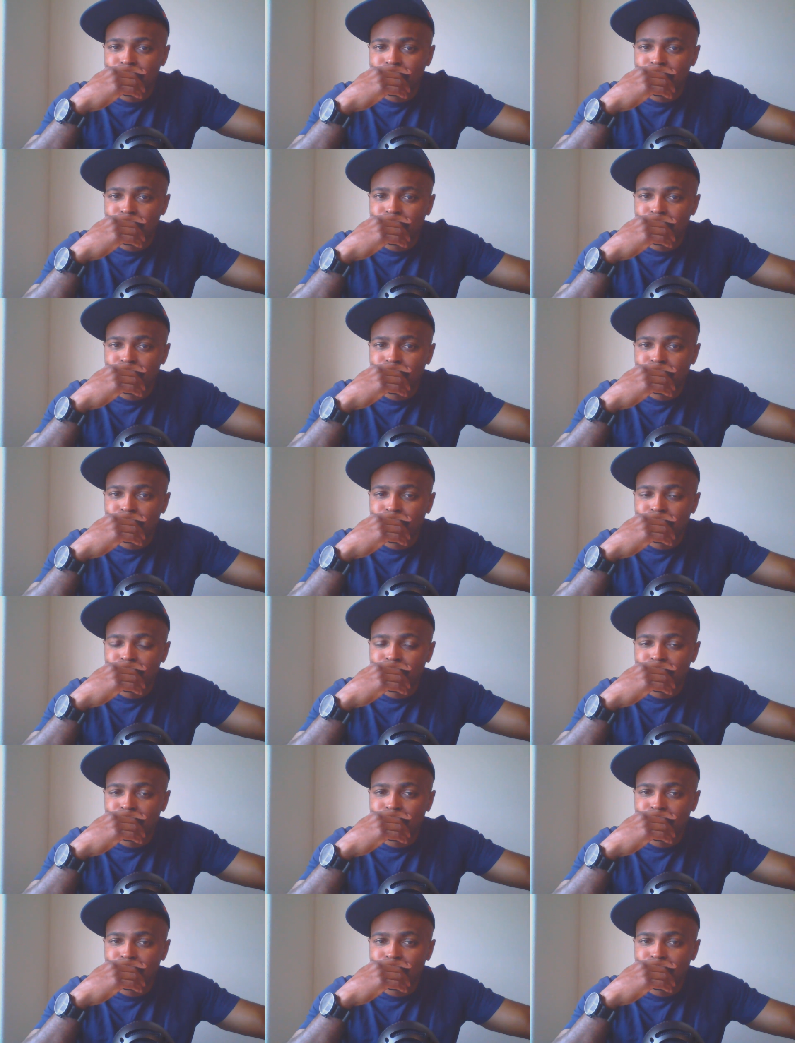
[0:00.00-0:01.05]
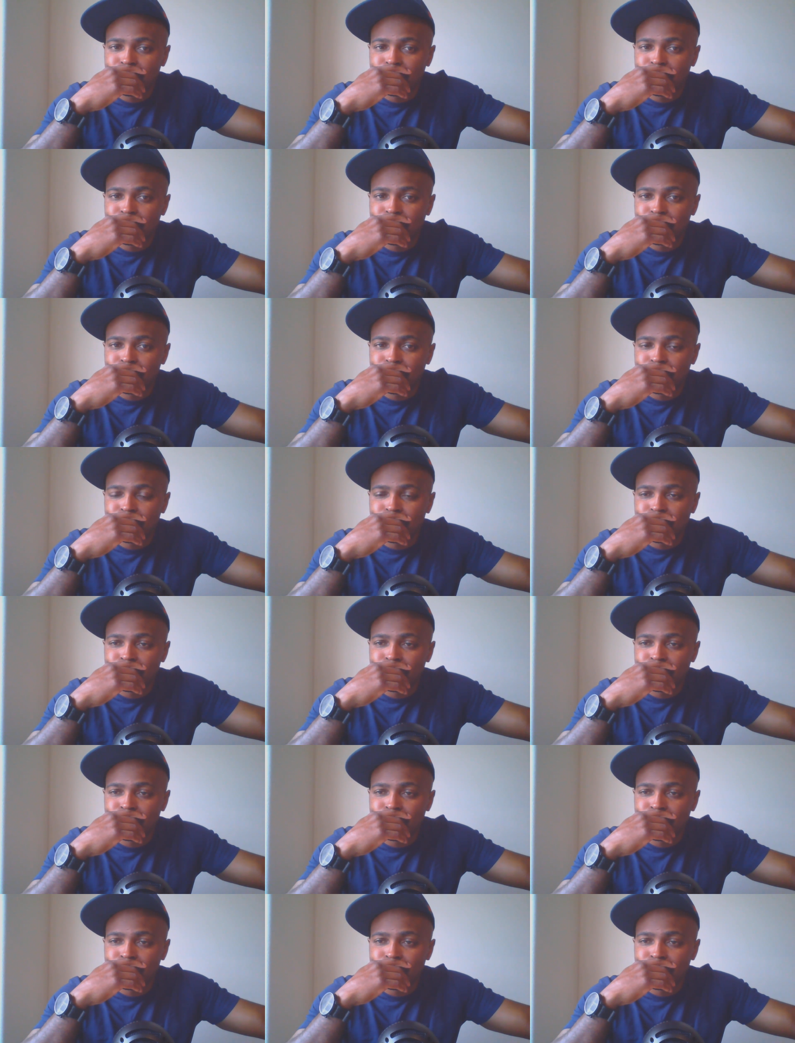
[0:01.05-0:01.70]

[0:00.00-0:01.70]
Nothing is said.